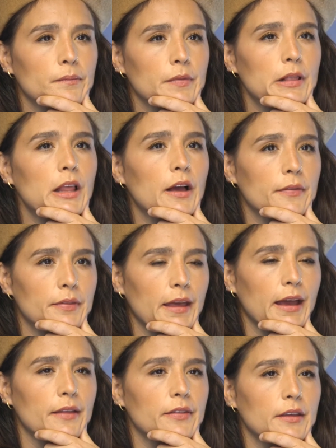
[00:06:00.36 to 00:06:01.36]
learned
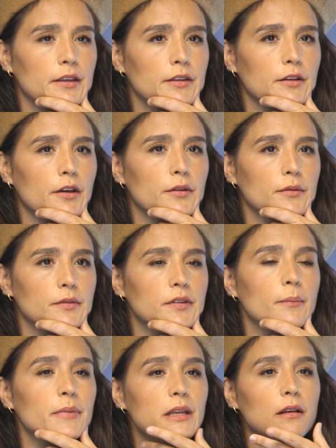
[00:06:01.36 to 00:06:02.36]
that you know,
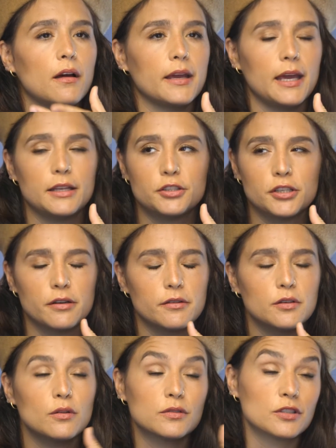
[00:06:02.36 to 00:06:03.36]
somebody like Ed
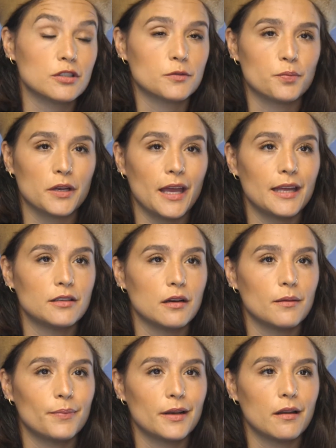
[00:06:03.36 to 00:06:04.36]
Sheeran, not to just bring Ed
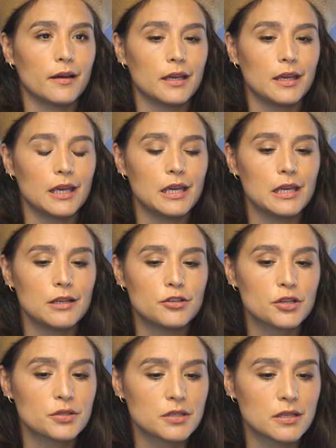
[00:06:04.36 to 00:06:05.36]
up, but like he
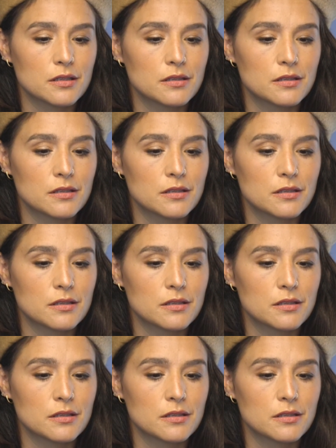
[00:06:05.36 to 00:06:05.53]
just